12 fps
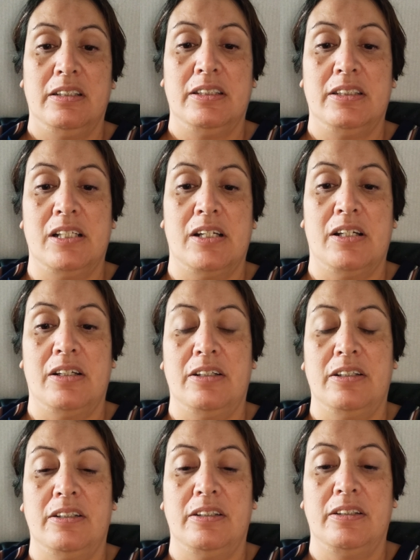
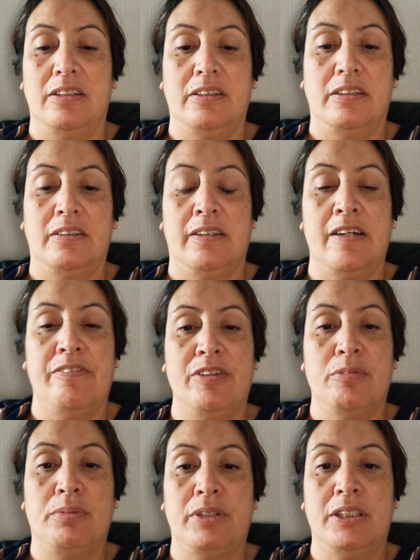So, love
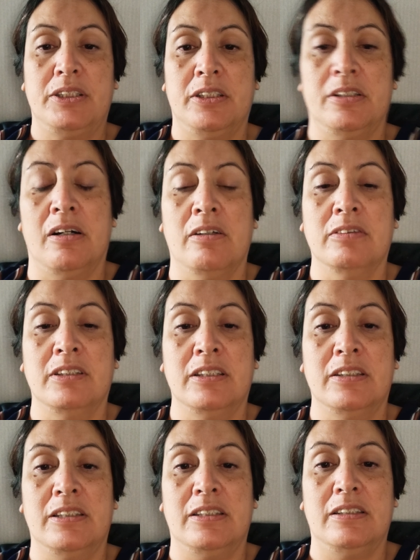your priesthood
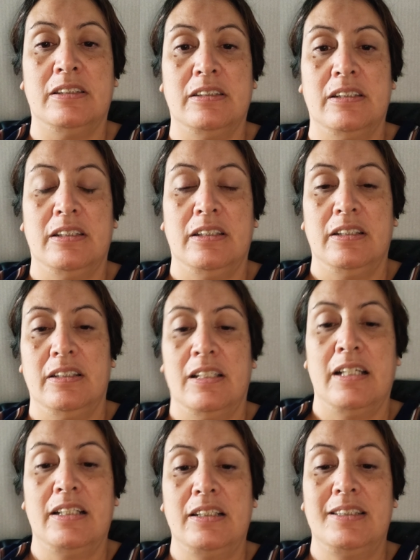holders.
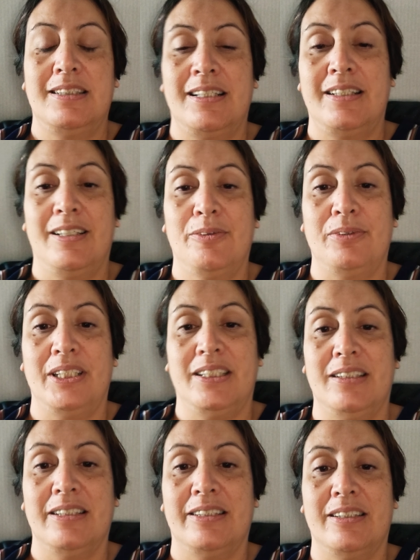They can see their
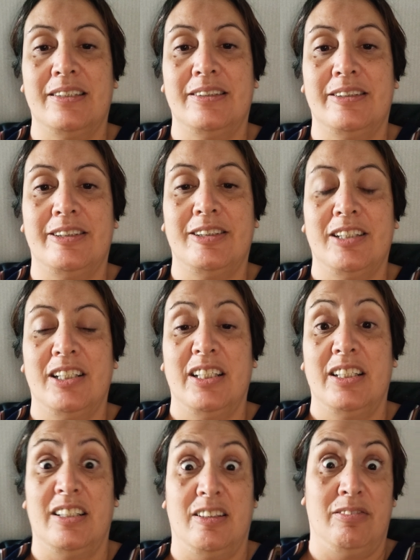weaknesses.
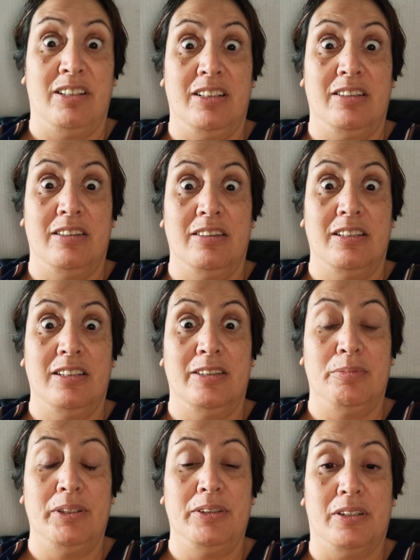They really don't need
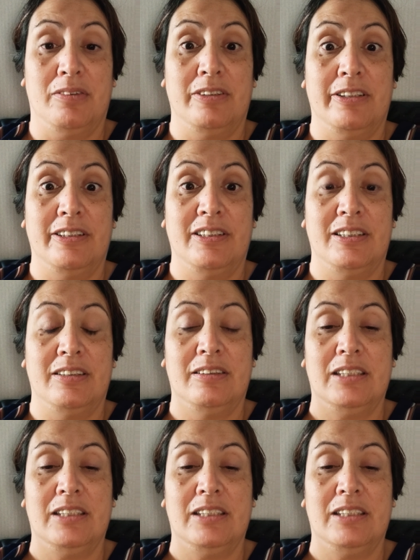to be told it.